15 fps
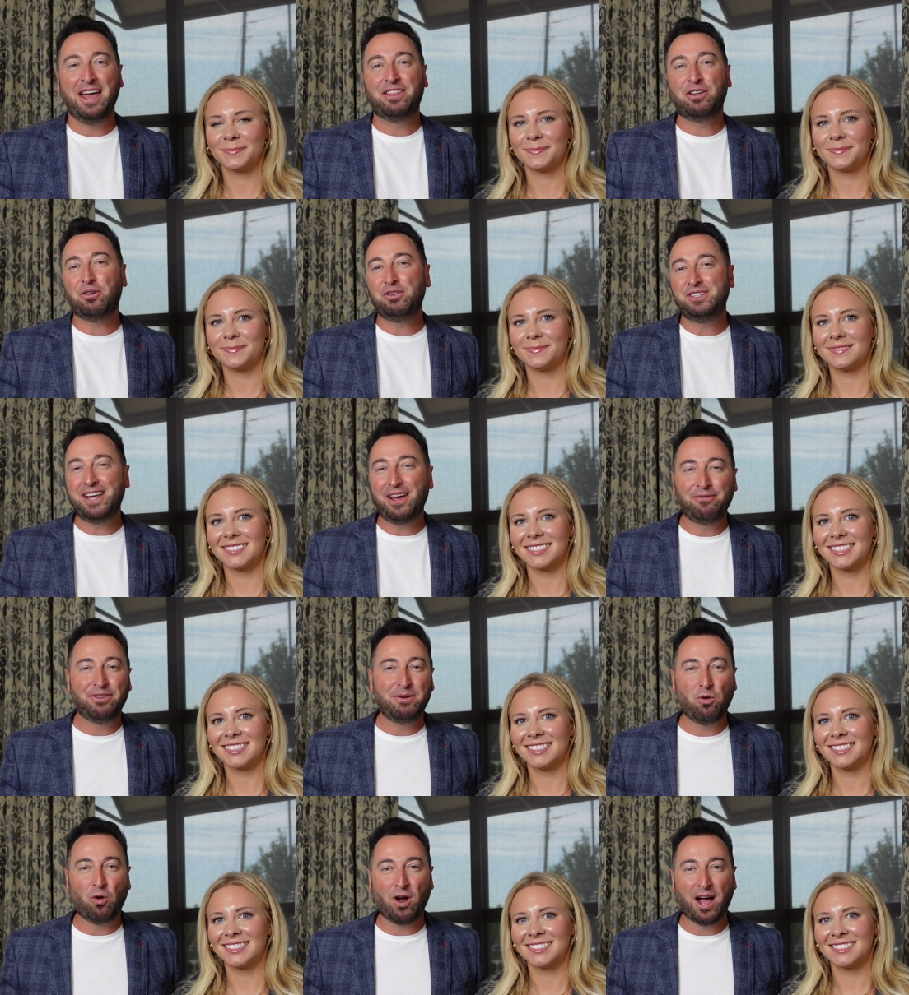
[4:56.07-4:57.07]
Speaker 1: There are
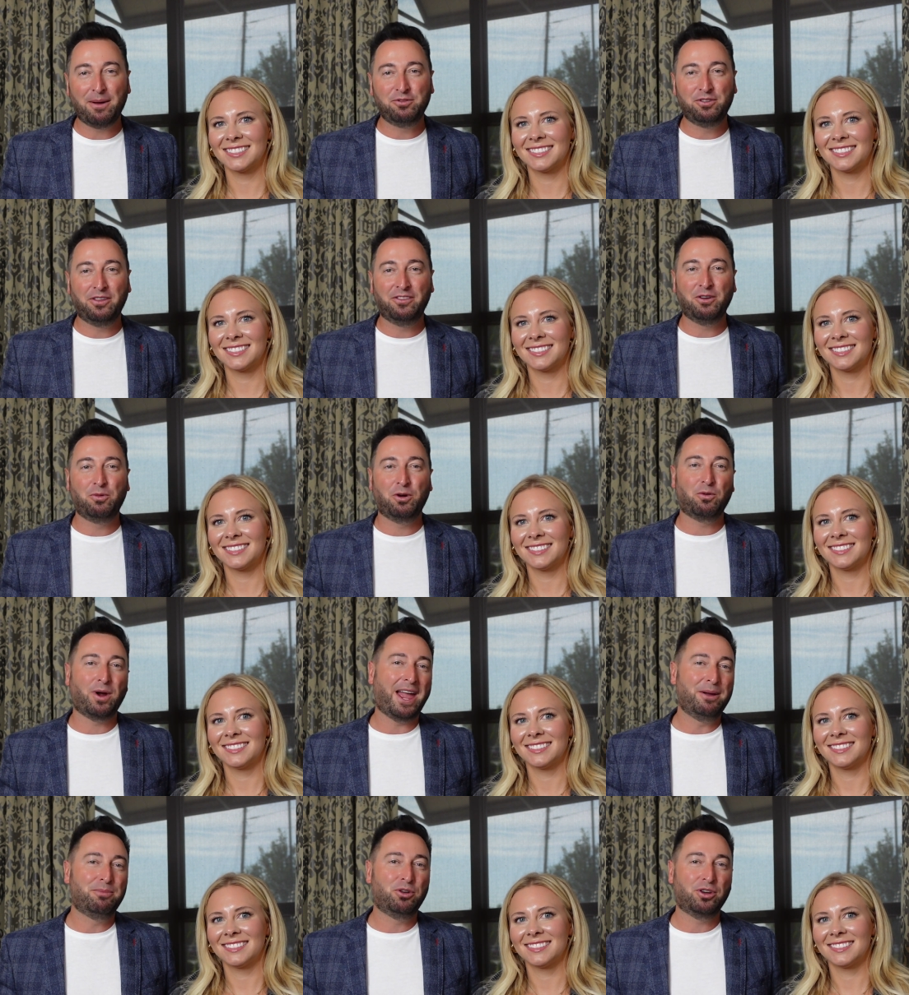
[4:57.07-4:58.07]
definitely more options than we were
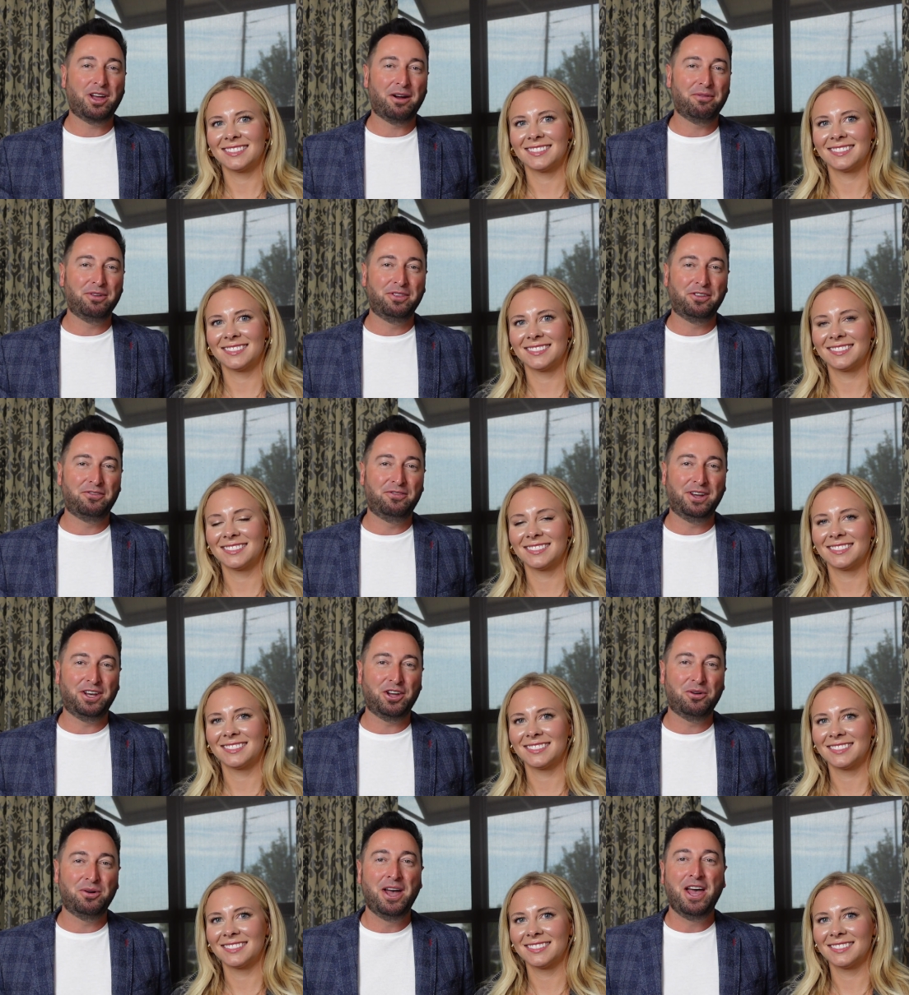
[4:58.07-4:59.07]
able to cover in this
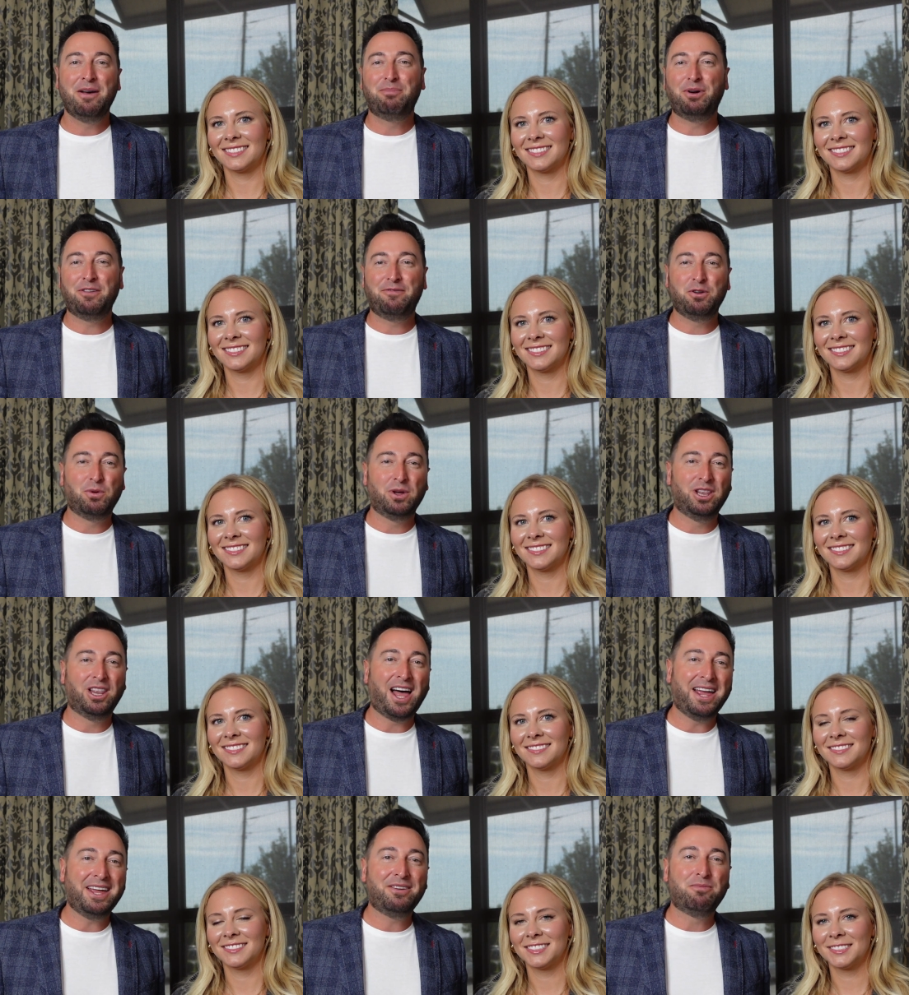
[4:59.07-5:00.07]
video, but if you would
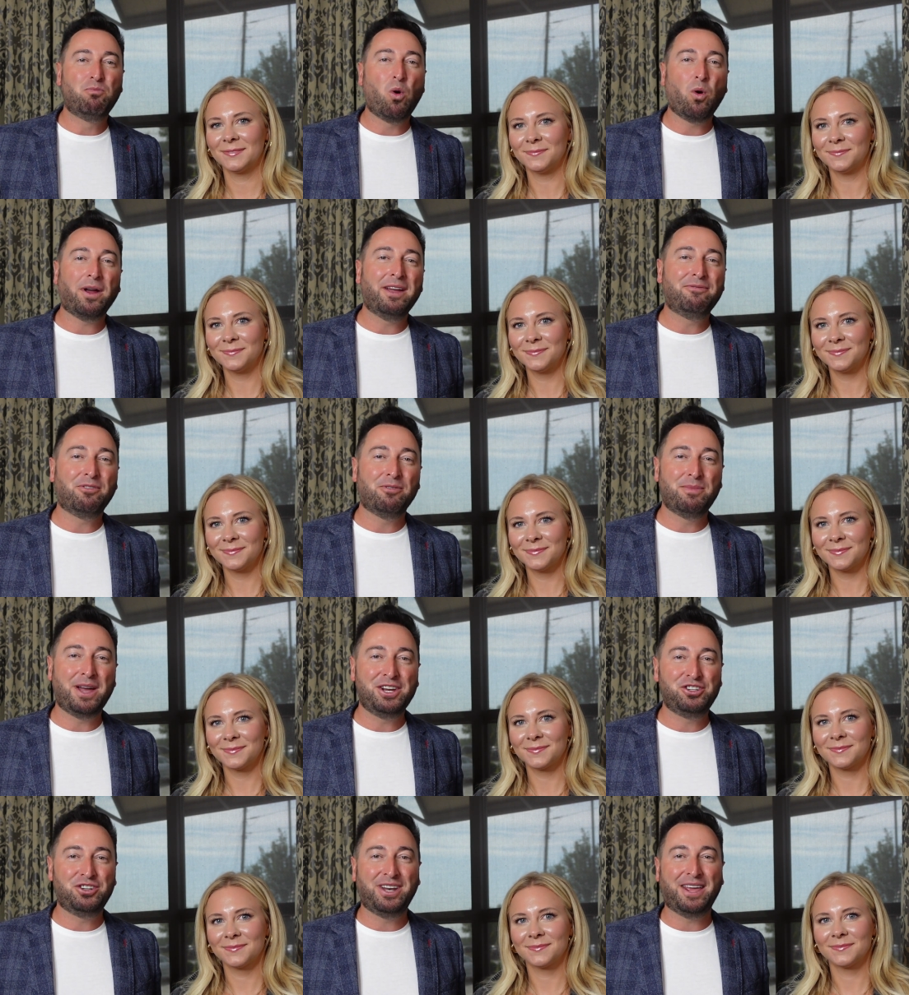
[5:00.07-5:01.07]
like more
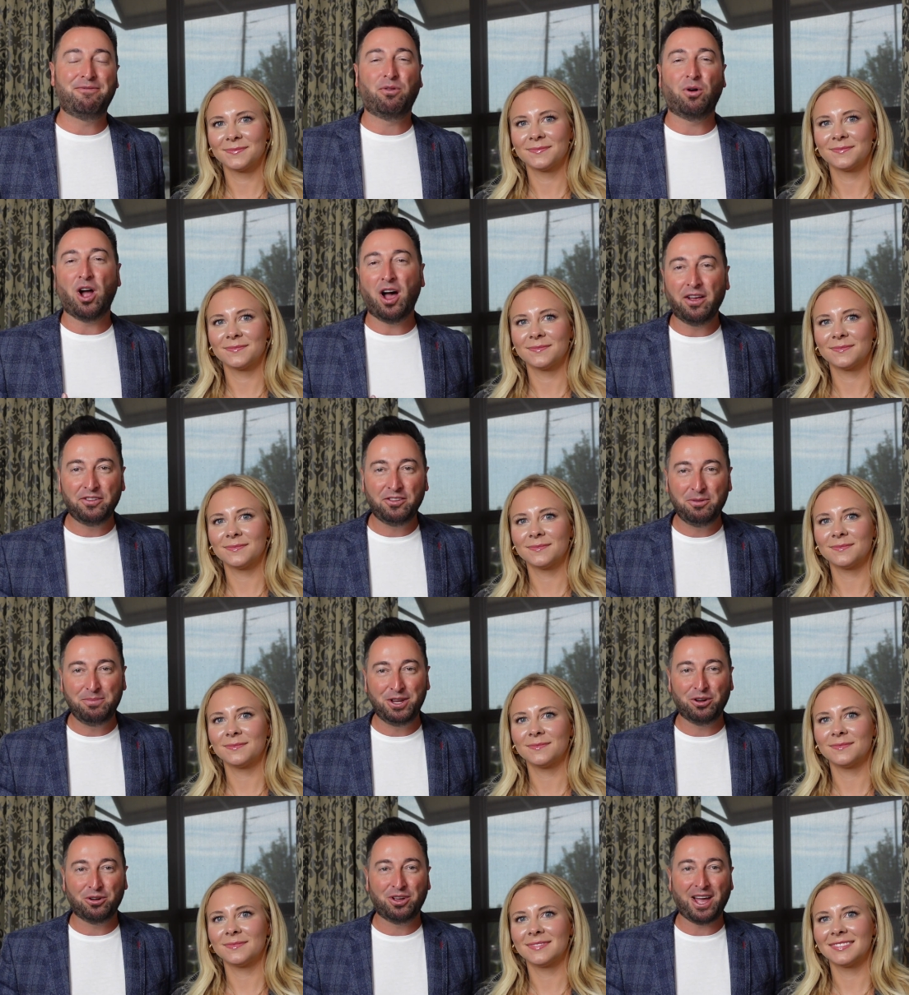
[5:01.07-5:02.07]
information and for us to
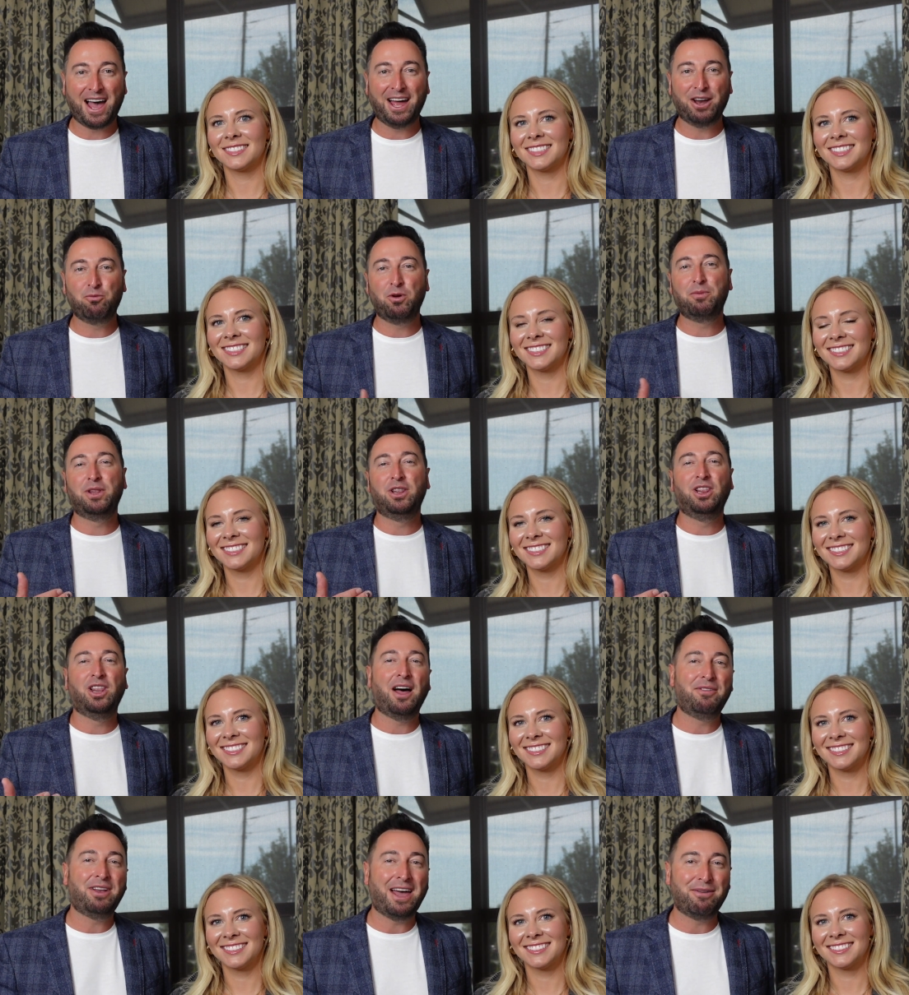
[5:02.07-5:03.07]
be your guide, we would
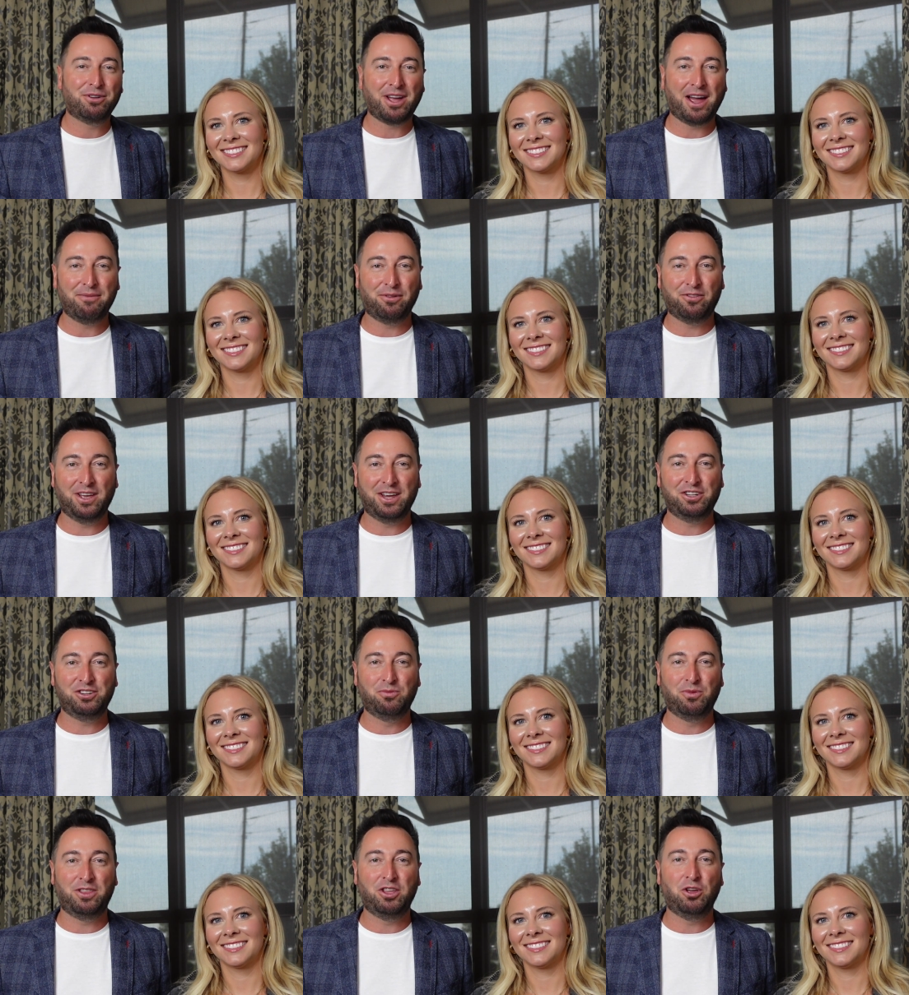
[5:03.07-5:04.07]
love to have a conversation with